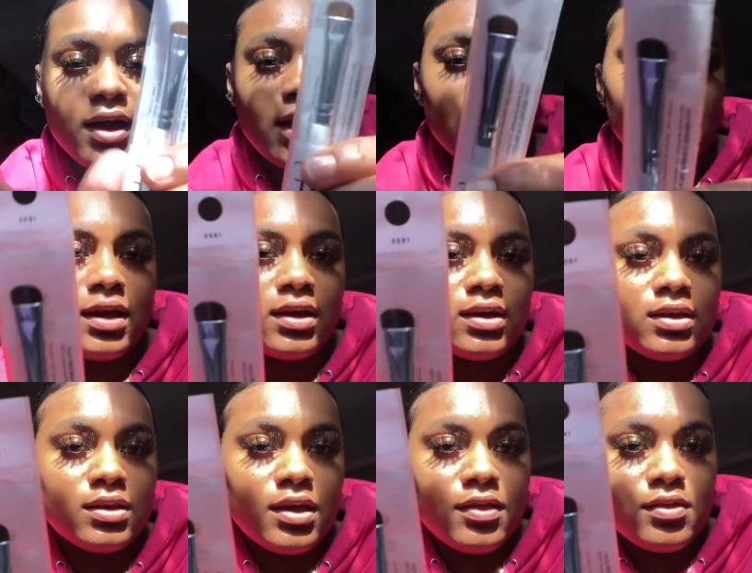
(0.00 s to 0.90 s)
got like
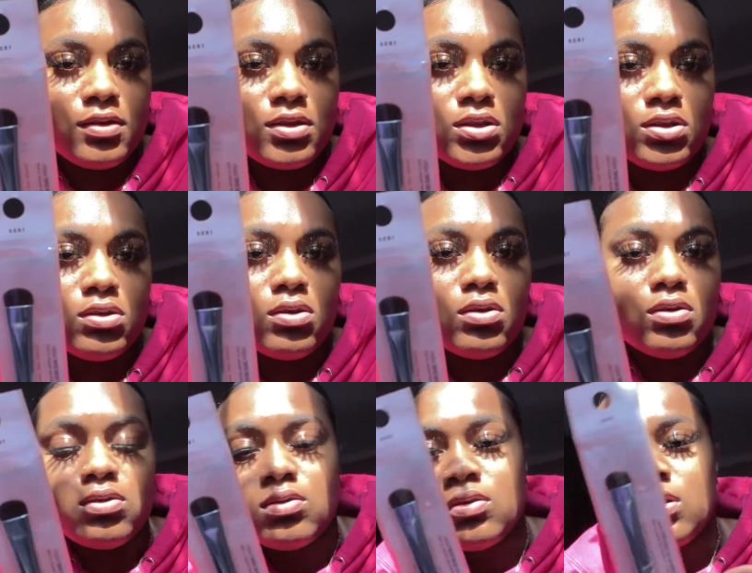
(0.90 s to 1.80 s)
another
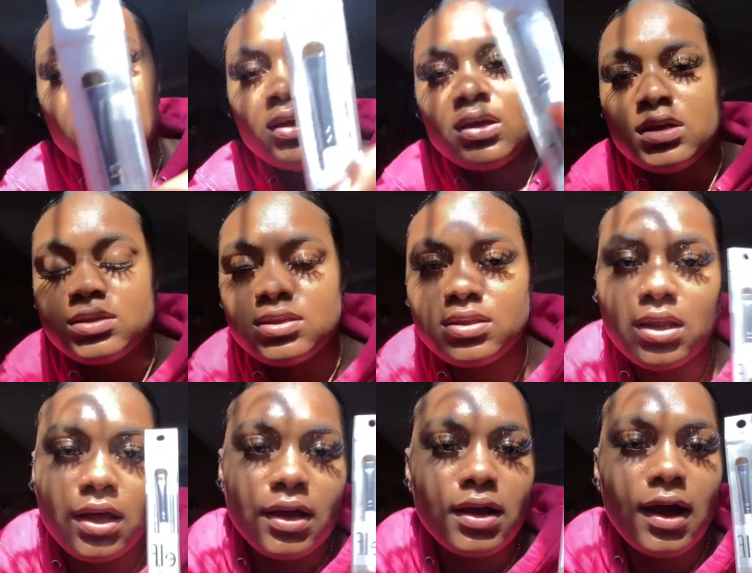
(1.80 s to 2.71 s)
little
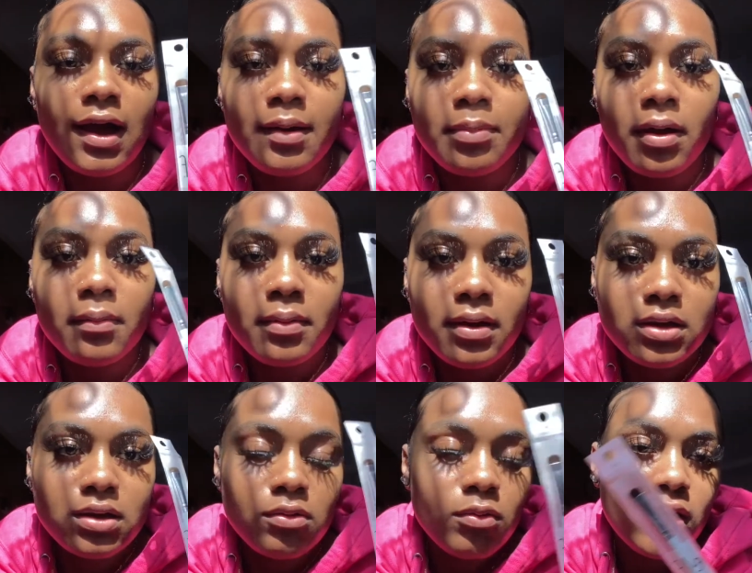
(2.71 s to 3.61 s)
like eyebrow
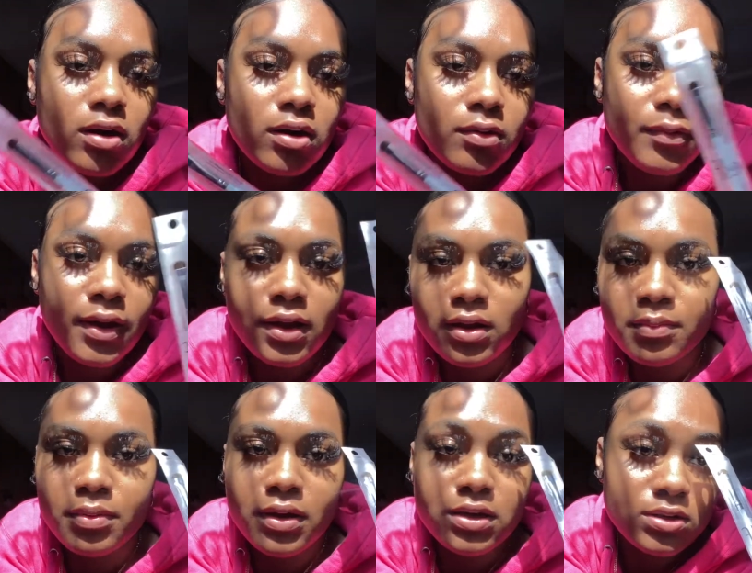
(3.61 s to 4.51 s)
brush well regular
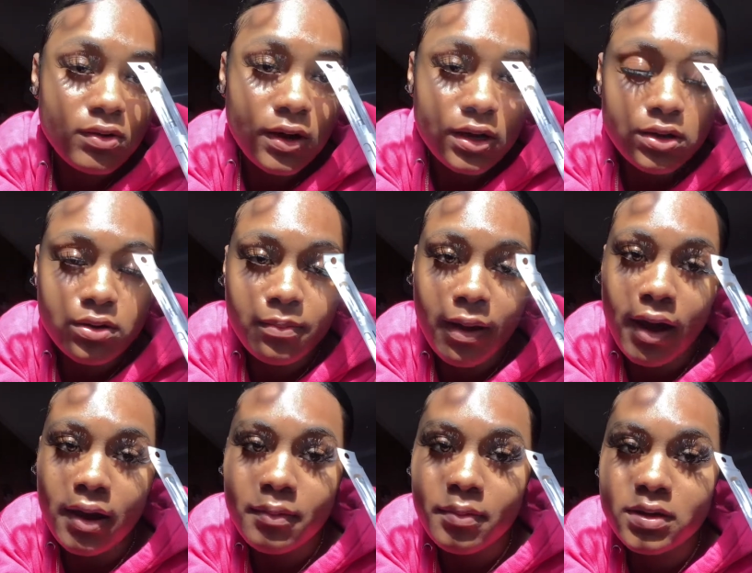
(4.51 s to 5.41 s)
brush so i can do
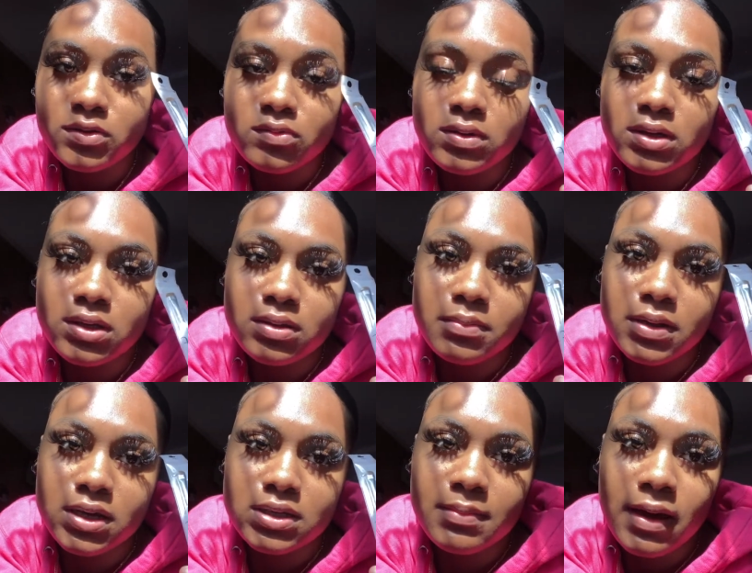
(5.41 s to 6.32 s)
my eyebrows with
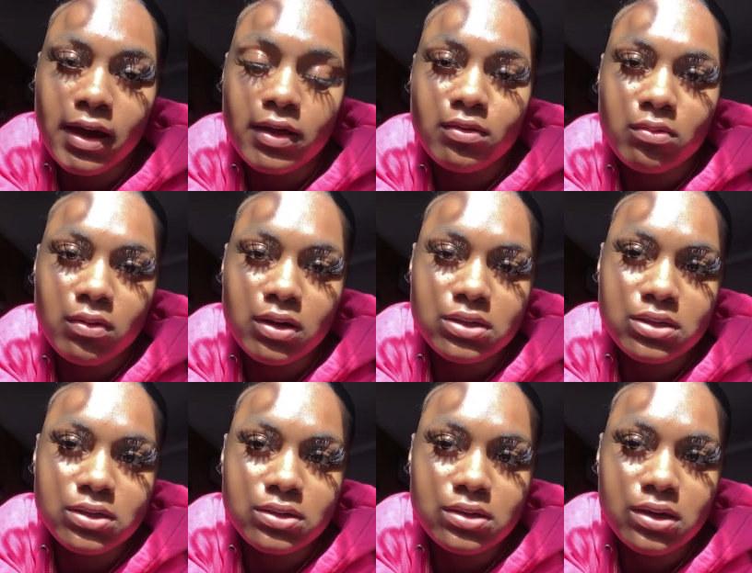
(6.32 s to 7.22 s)
because my other one is
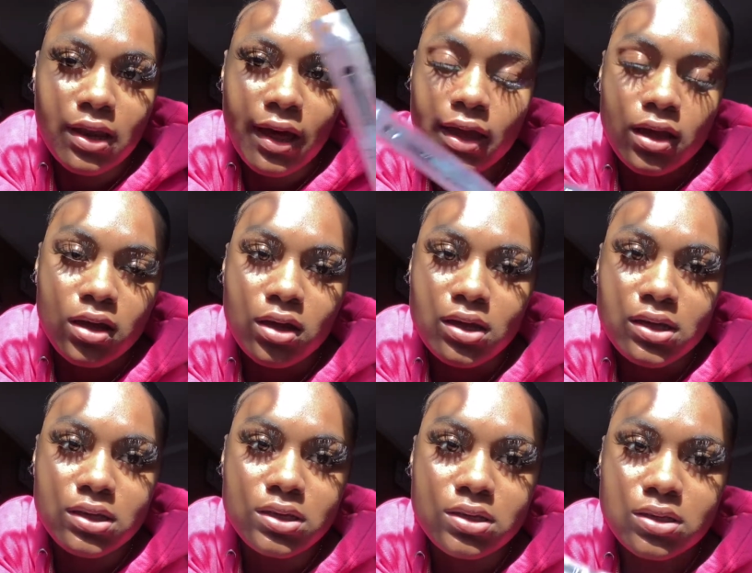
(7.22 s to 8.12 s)
literally like
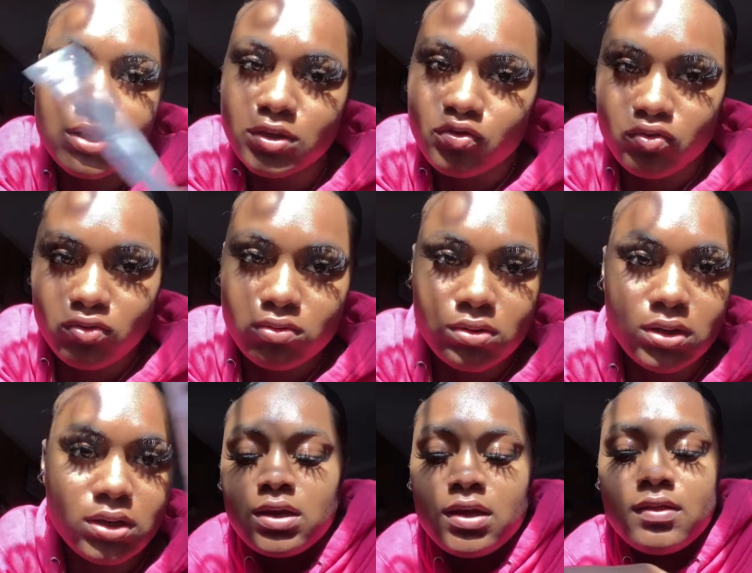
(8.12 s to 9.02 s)

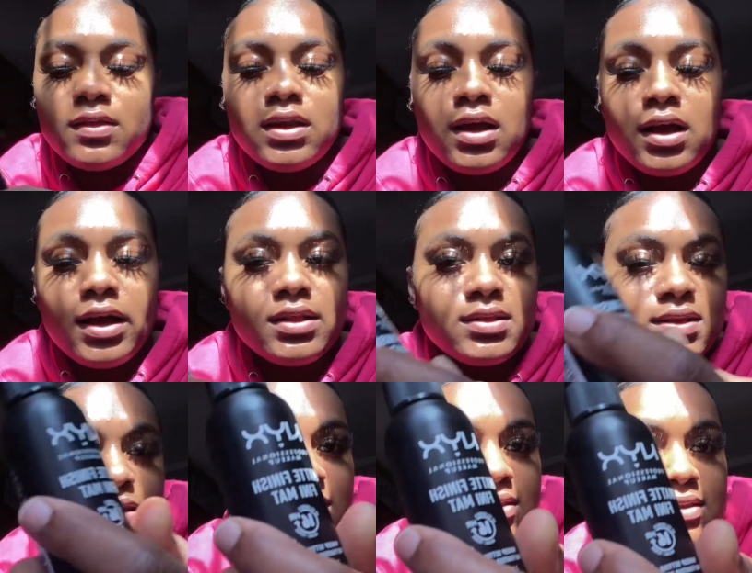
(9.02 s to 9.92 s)
destroyed and then i got
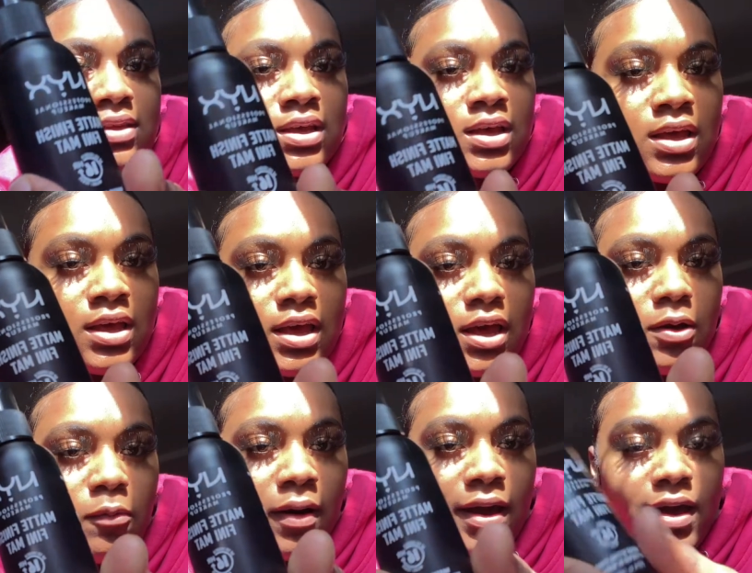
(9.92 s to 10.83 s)
this
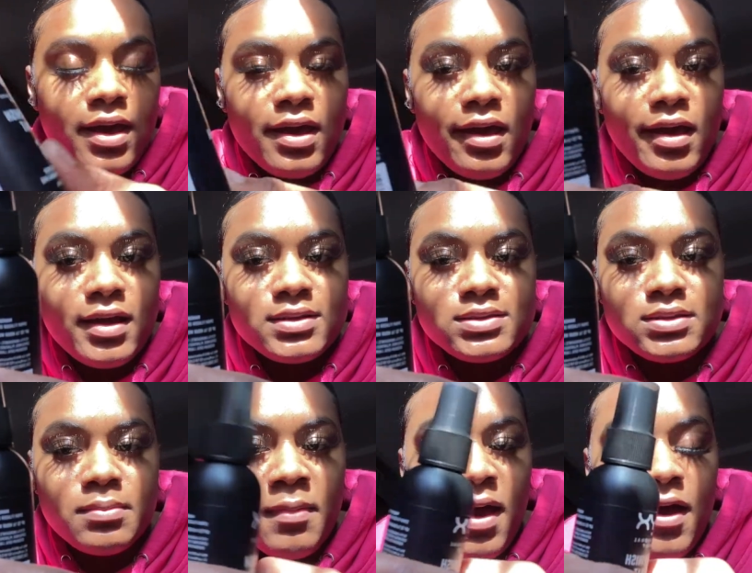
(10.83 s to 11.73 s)
nyx
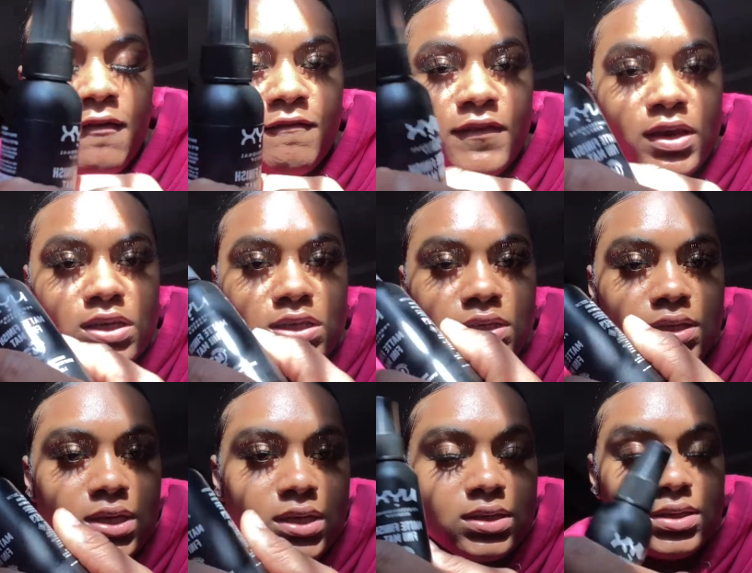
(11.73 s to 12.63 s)
matte
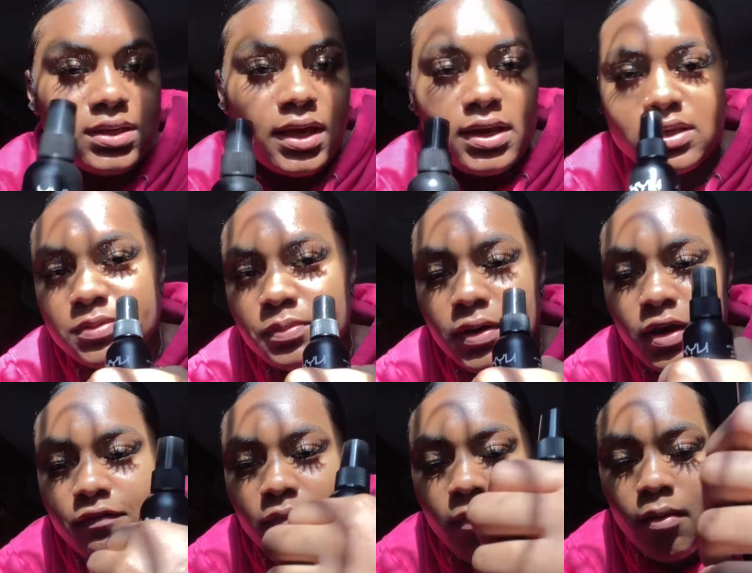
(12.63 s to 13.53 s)
finishing setting spray
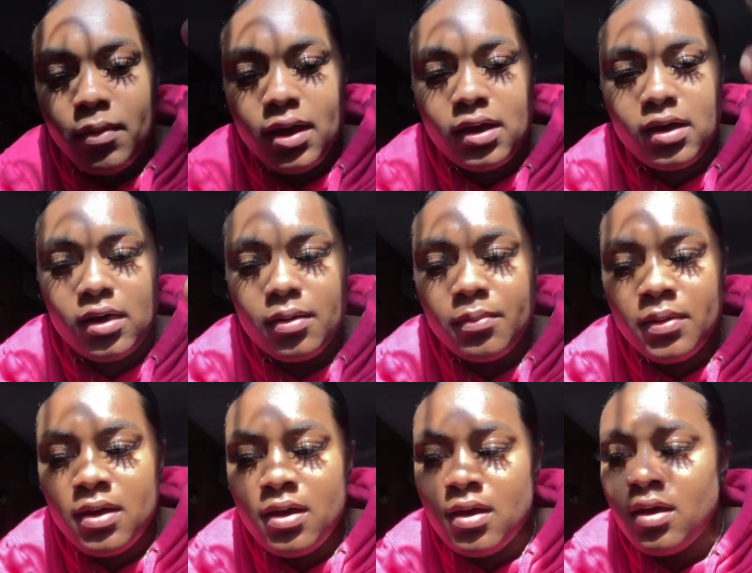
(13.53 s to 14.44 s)
for my makeup
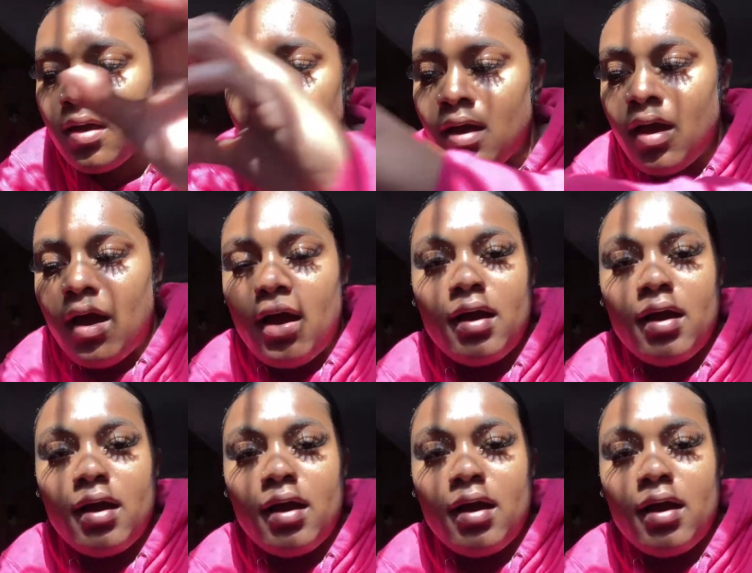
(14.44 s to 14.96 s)
i